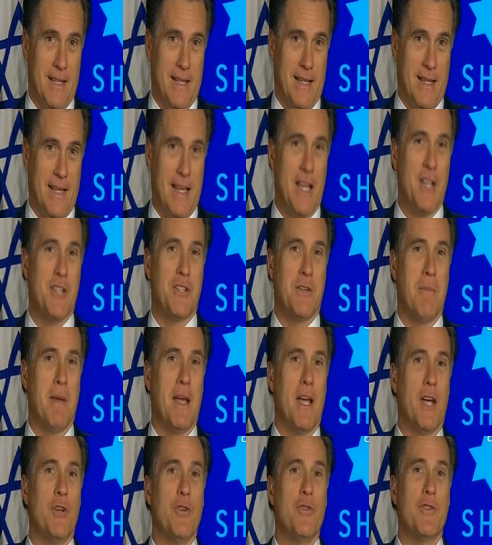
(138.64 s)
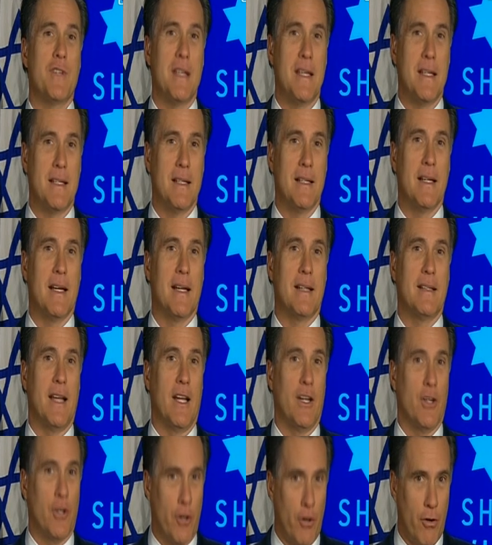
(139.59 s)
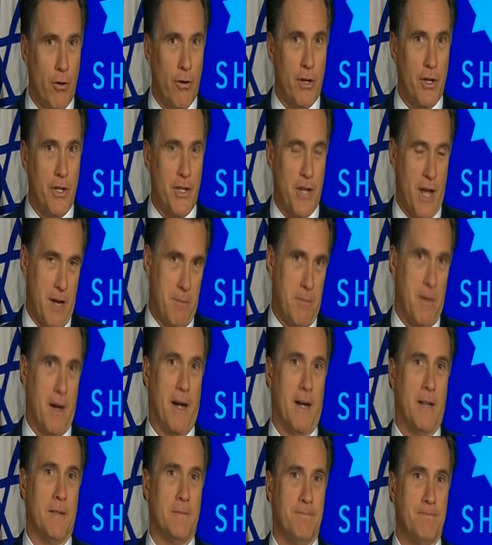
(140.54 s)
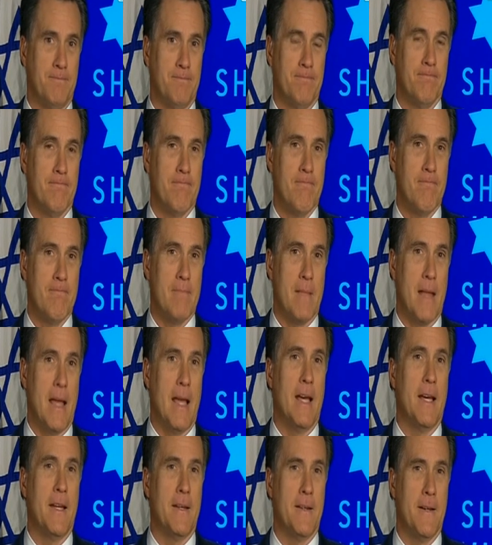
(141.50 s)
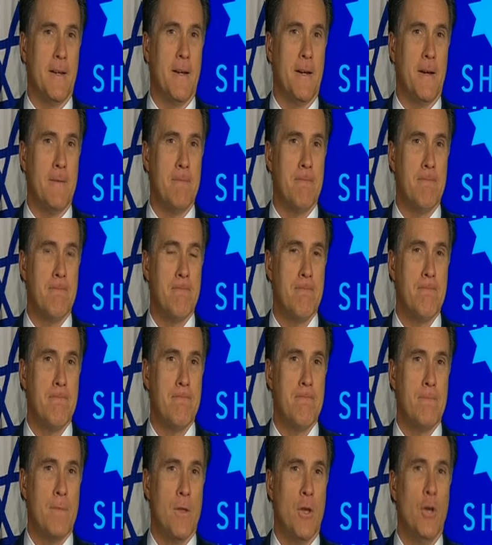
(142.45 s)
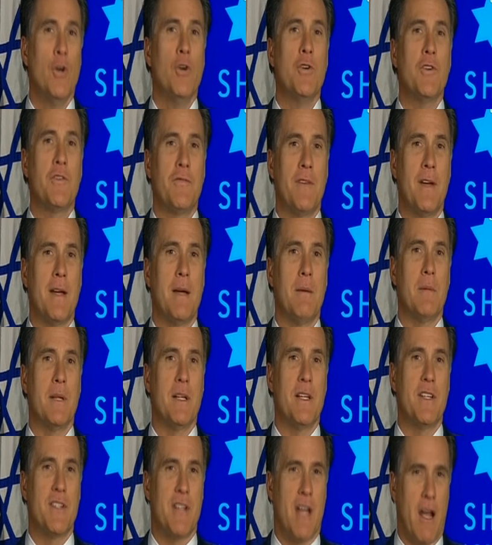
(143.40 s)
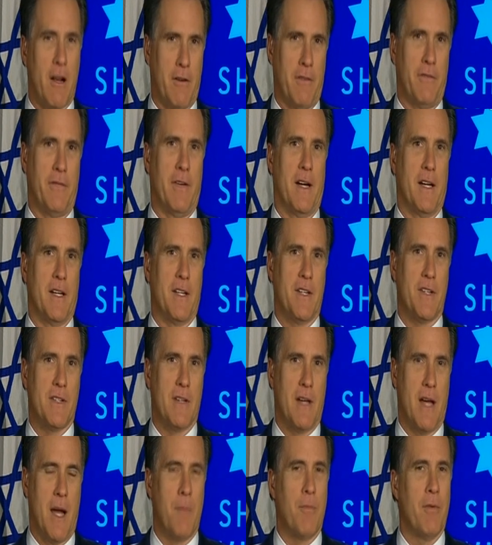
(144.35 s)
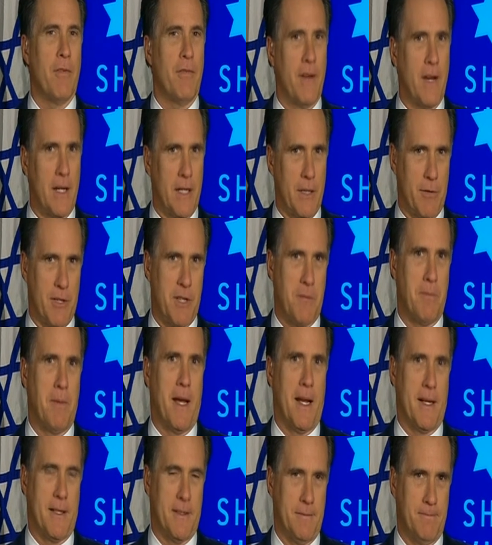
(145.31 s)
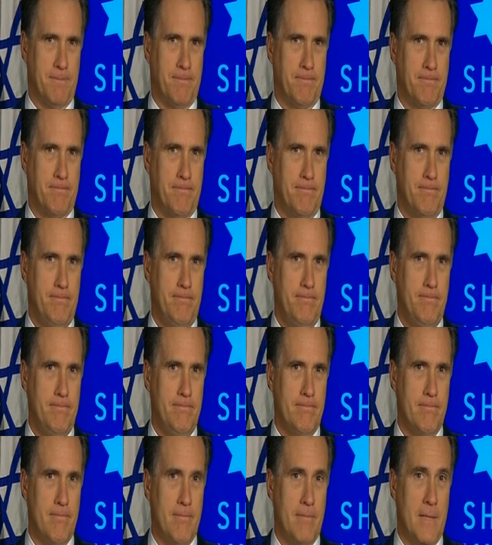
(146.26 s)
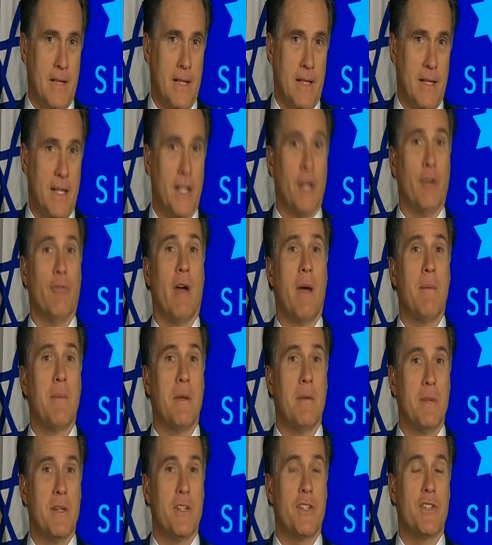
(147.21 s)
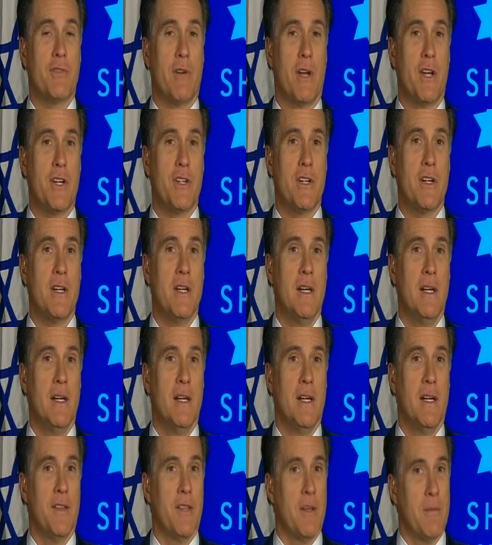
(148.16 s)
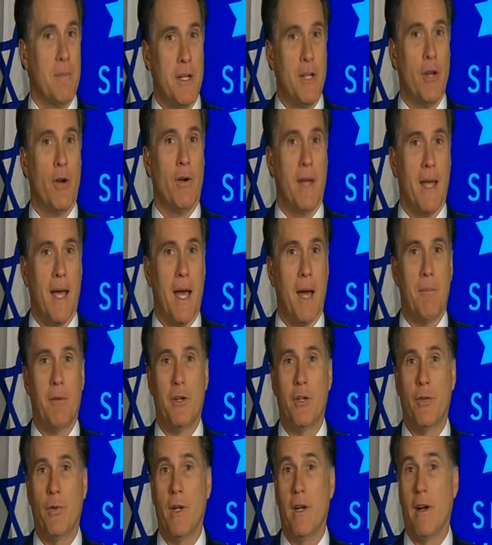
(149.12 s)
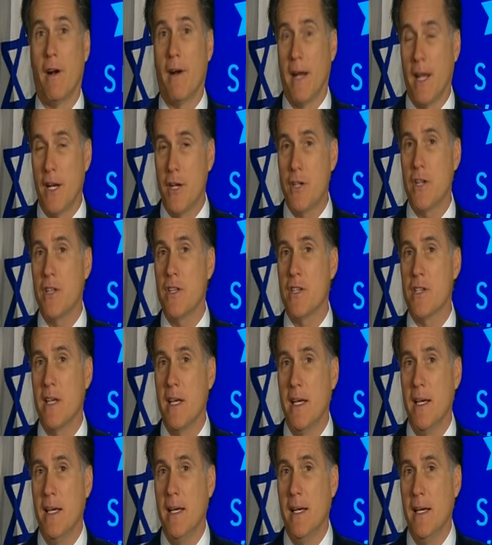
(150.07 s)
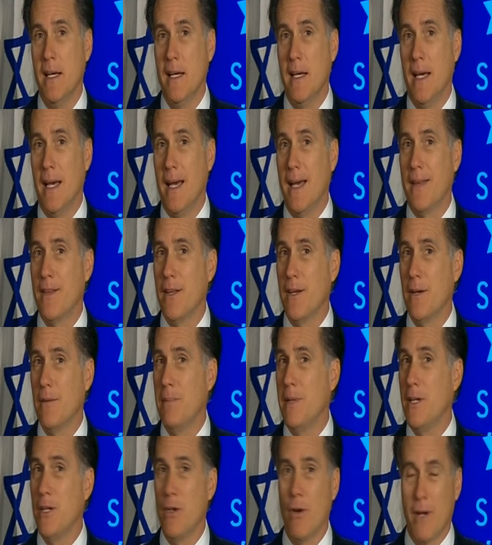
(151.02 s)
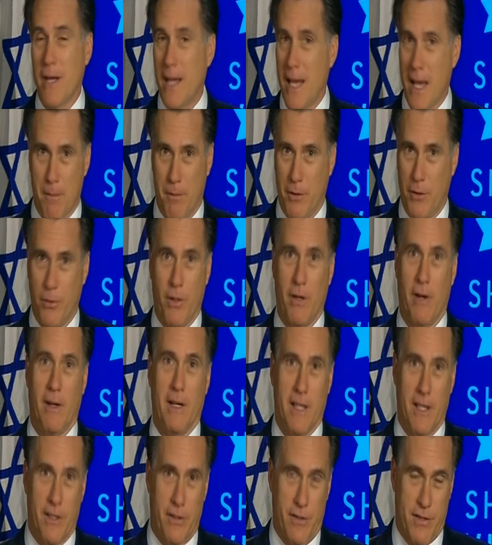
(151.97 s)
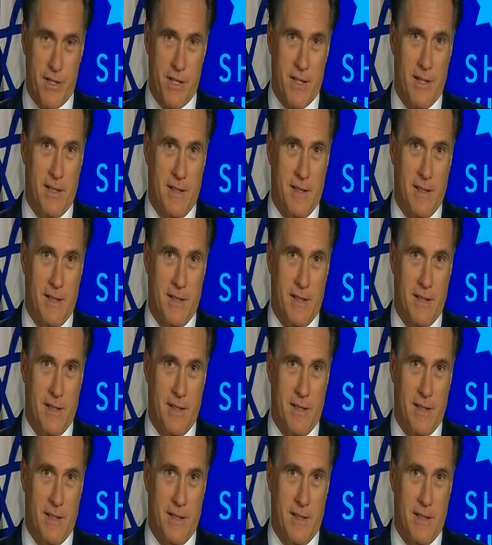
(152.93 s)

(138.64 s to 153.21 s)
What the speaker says: He's a man whose intellect and courage I admire and whose family sacrifice I profoundly respect. In a Romney administration, there'll be no gap between our nations and there'll be no gap between our leaders.